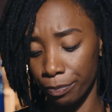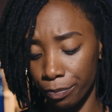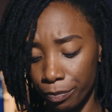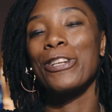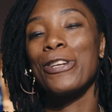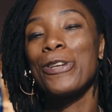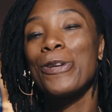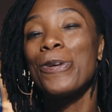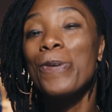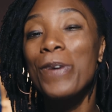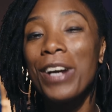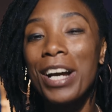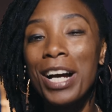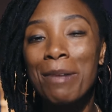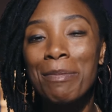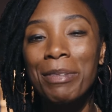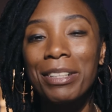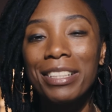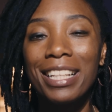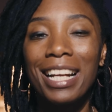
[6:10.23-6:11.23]
The
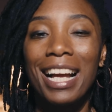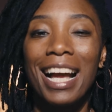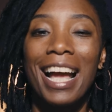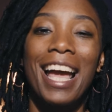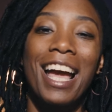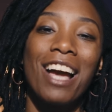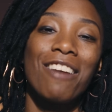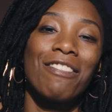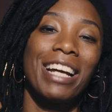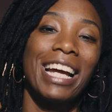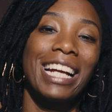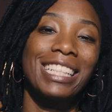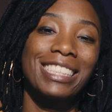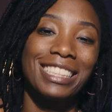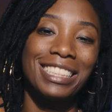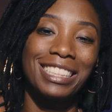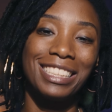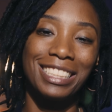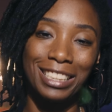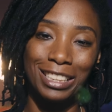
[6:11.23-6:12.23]
newcomer that I have, I
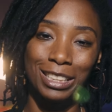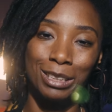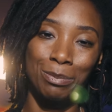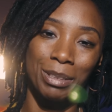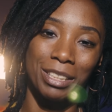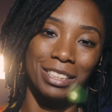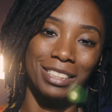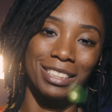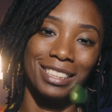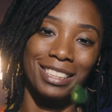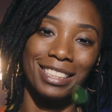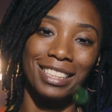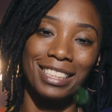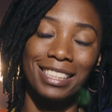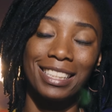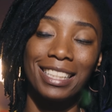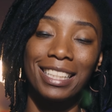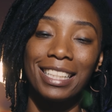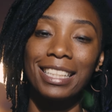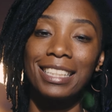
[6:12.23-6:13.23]
actually just purchased
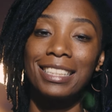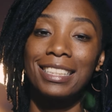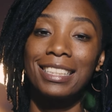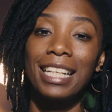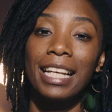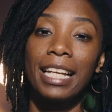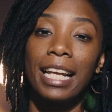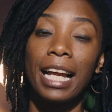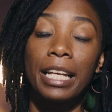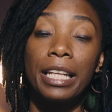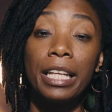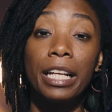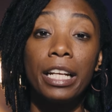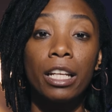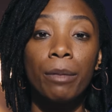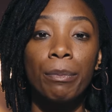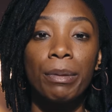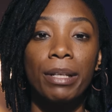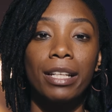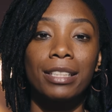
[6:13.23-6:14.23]
this lens, and I
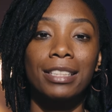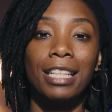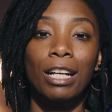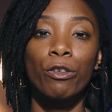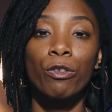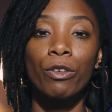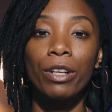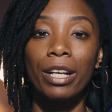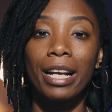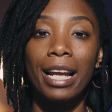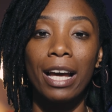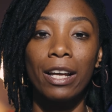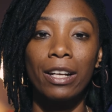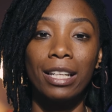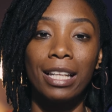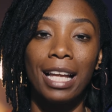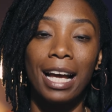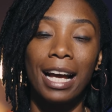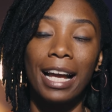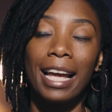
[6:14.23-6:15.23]
needed it because I rented out
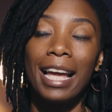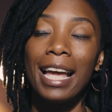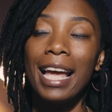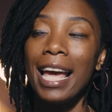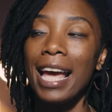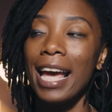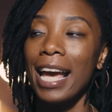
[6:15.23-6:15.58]
a lot,